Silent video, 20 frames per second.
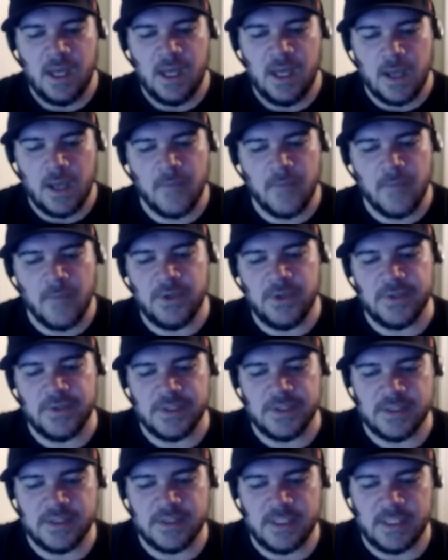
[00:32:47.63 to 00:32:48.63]
Coffin Tooth
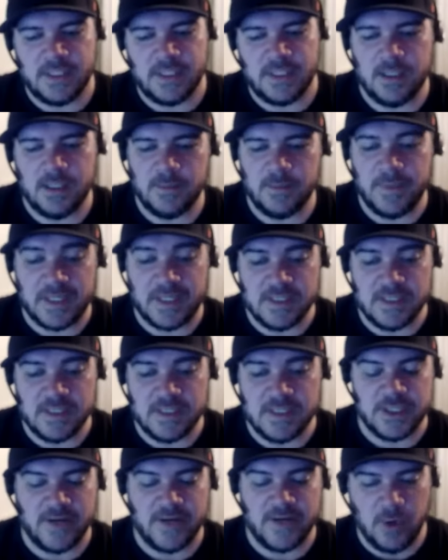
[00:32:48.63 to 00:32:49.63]
is the uh, the biggest
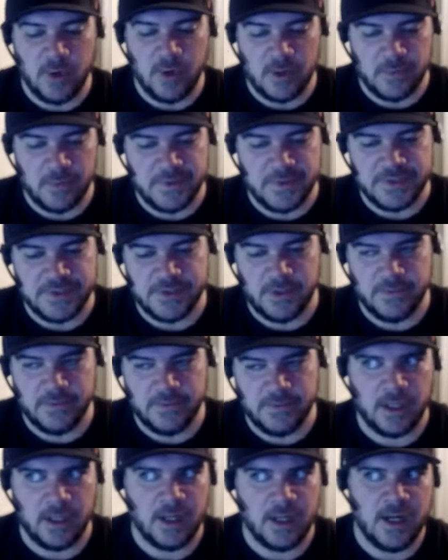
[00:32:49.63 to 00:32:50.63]
budget I've worked with so
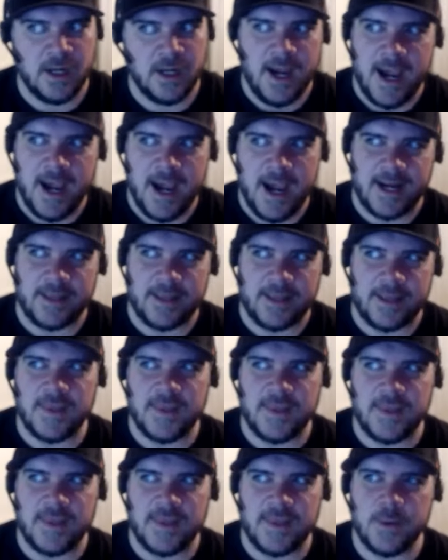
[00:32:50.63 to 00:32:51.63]
far, and I
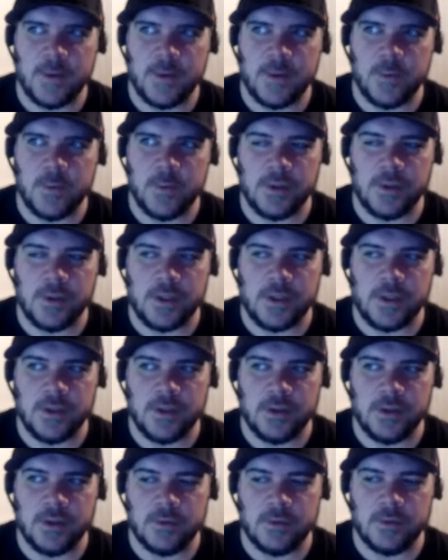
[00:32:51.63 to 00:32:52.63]
think
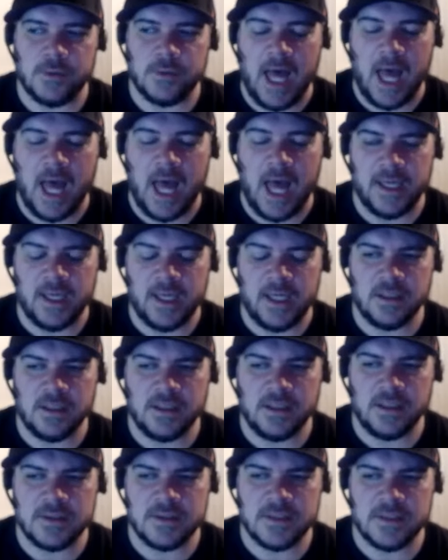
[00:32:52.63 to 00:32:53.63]
we're eyeing
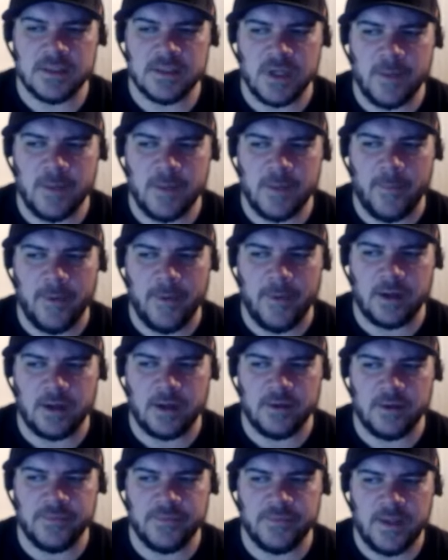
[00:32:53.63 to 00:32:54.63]
somewhere in a ballpark
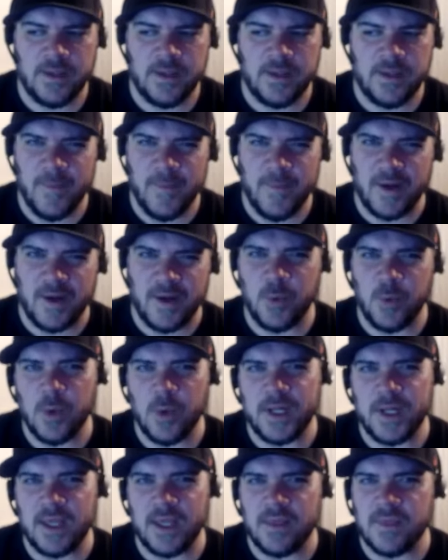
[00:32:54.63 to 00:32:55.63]
of about
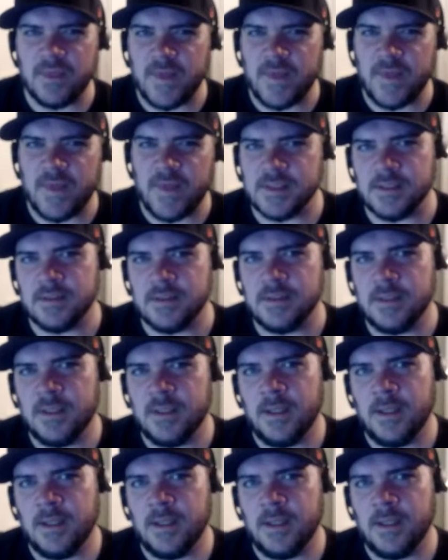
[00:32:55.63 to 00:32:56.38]
twenty thousand